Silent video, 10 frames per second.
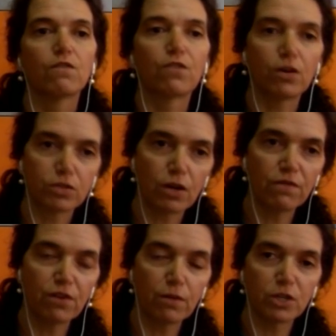from,
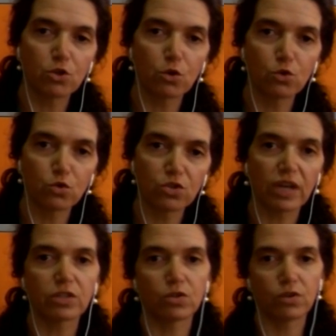some from the social
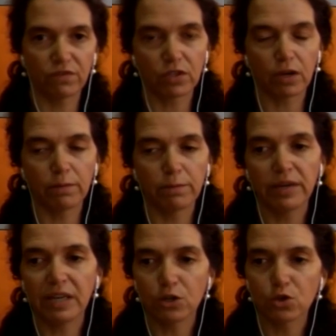sector and some
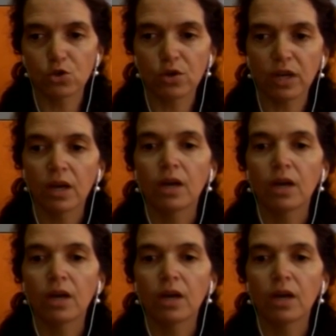industry,